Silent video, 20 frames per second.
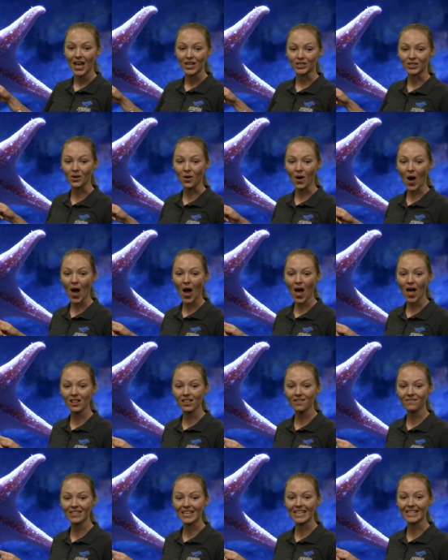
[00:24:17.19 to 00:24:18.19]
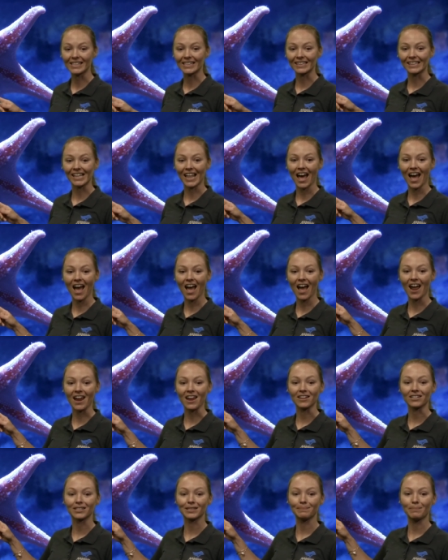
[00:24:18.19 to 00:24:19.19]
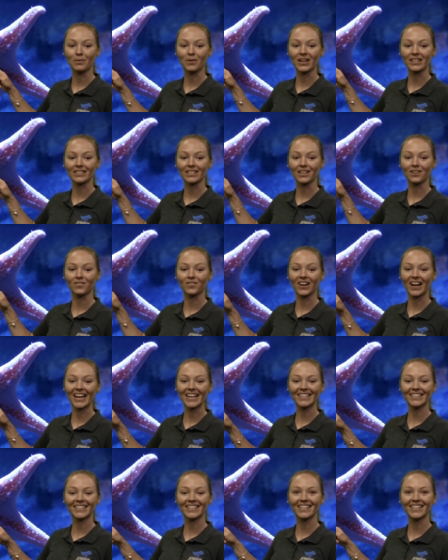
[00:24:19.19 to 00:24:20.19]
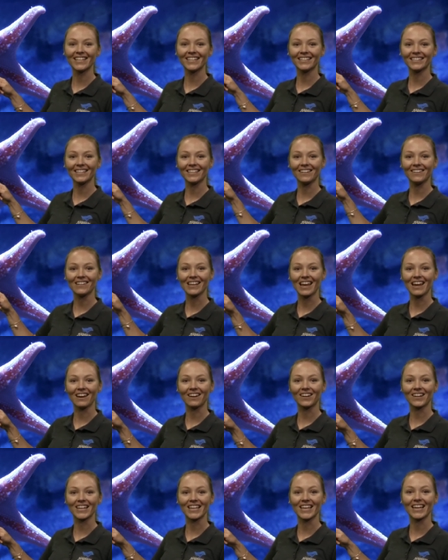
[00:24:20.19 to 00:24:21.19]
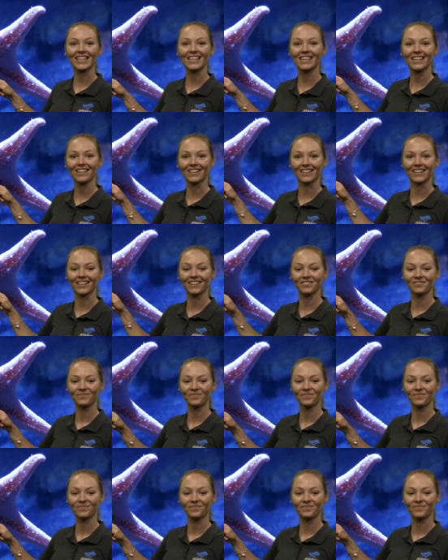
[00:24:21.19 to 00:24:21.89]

So all of these lines pointing right to this little area here,